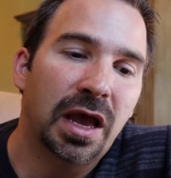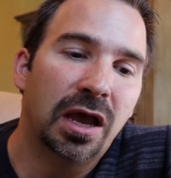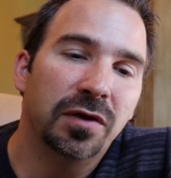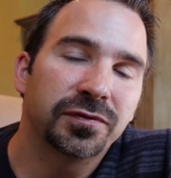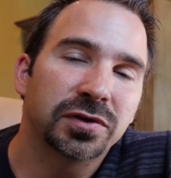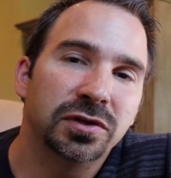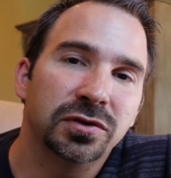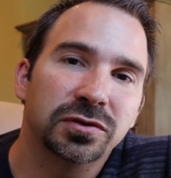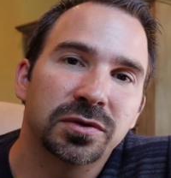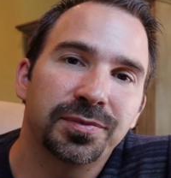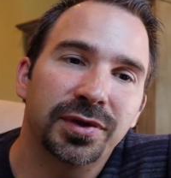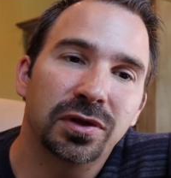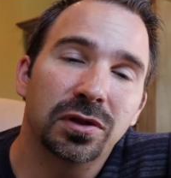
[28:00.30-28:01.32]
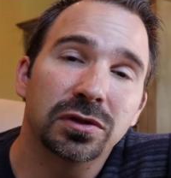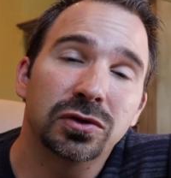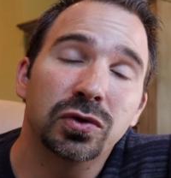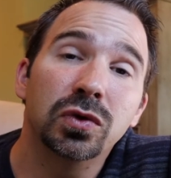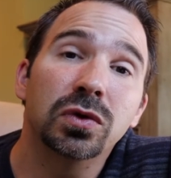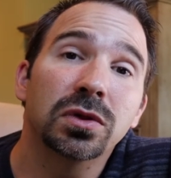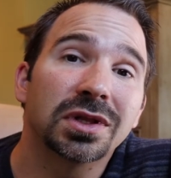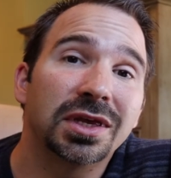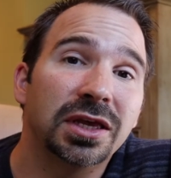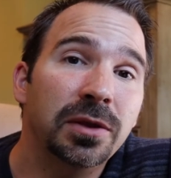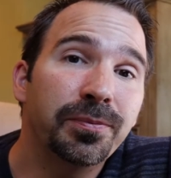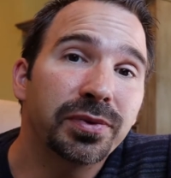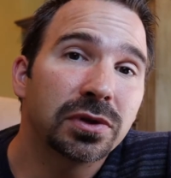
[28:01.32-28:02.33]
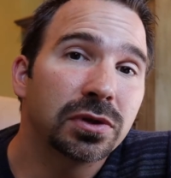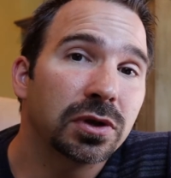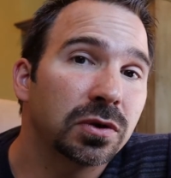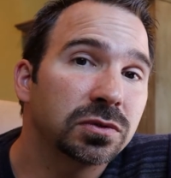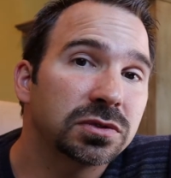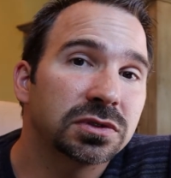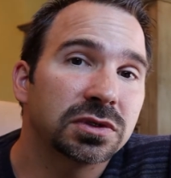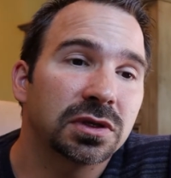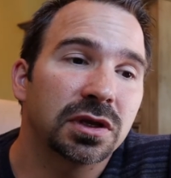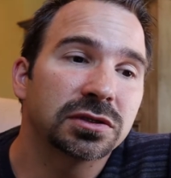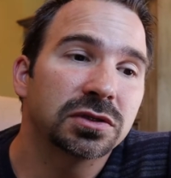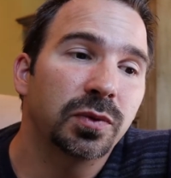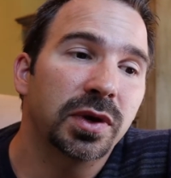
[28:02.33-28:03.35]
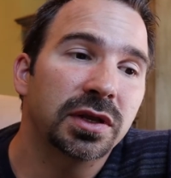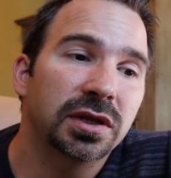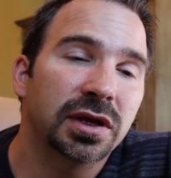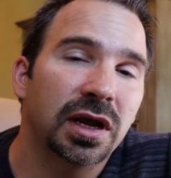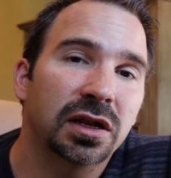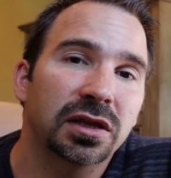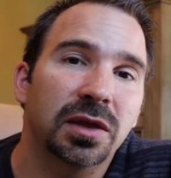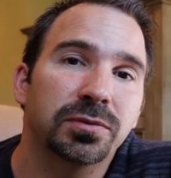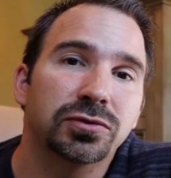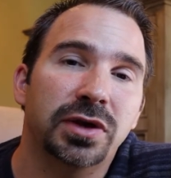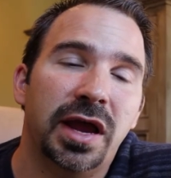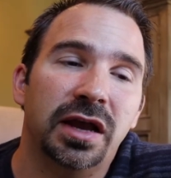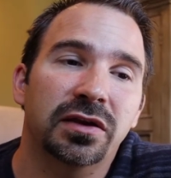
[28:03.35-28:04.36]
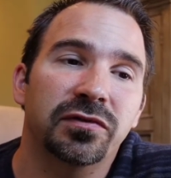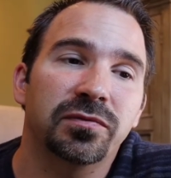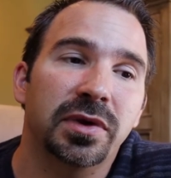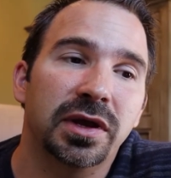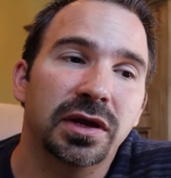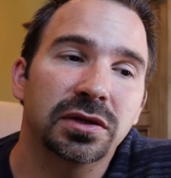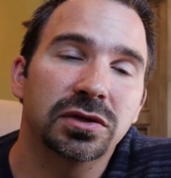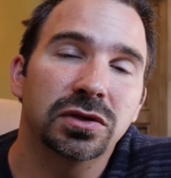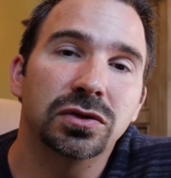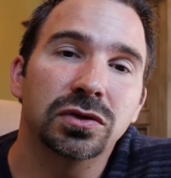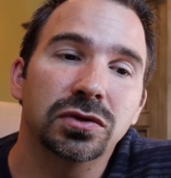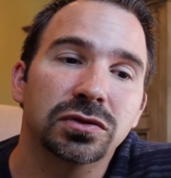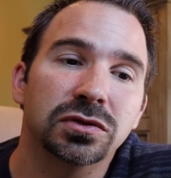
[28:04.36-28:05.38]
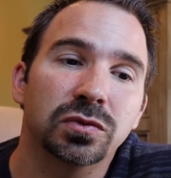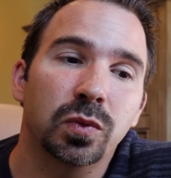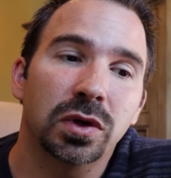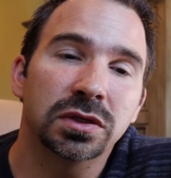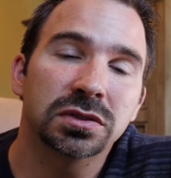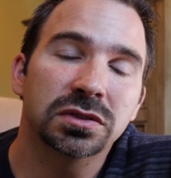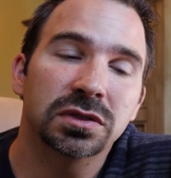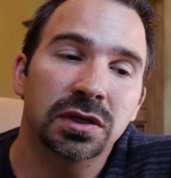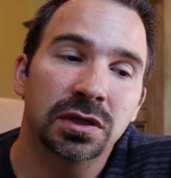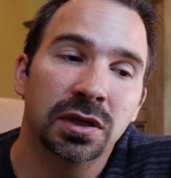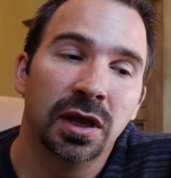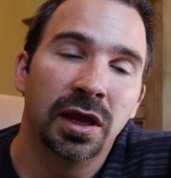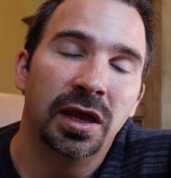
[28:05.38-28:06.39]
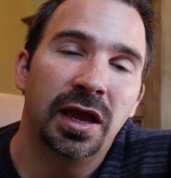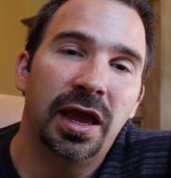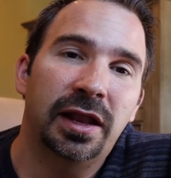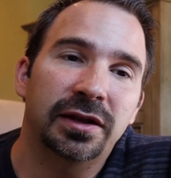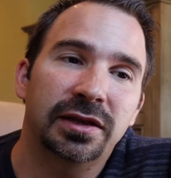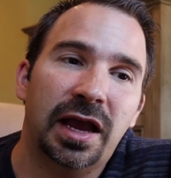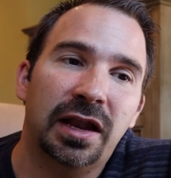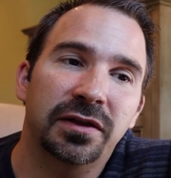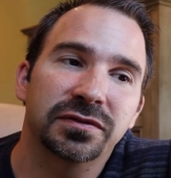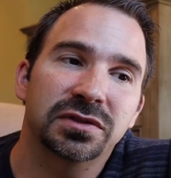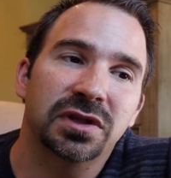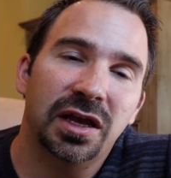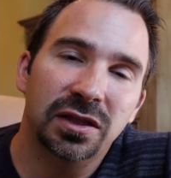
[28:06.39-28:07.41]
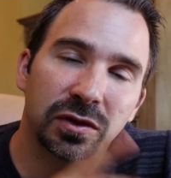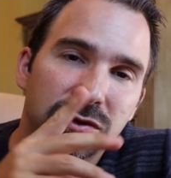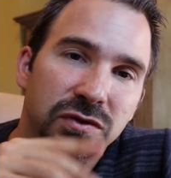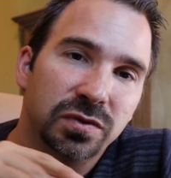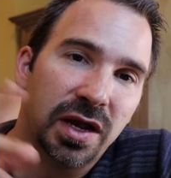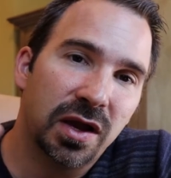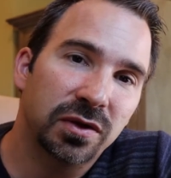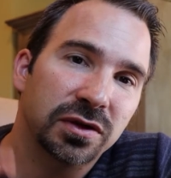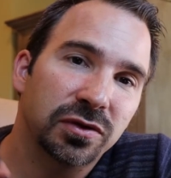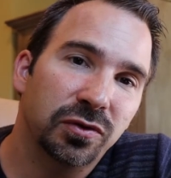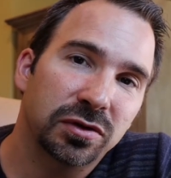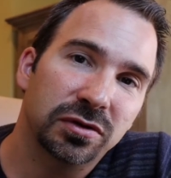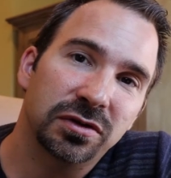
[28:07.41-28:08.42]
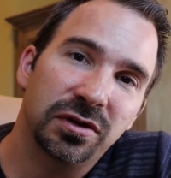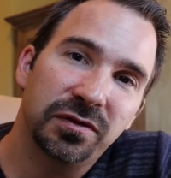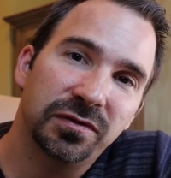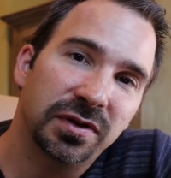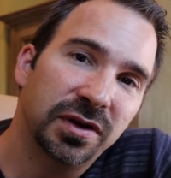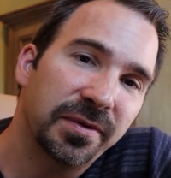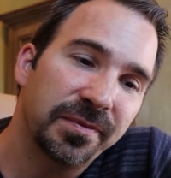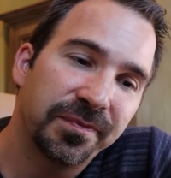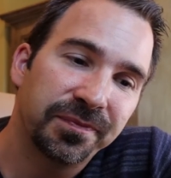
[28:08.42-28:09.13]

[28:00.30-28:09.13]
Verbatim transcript: I often use something called Google Keep Notes as a way to kind of keep track of my to dos and wants and and kind of slide those around in order of uh,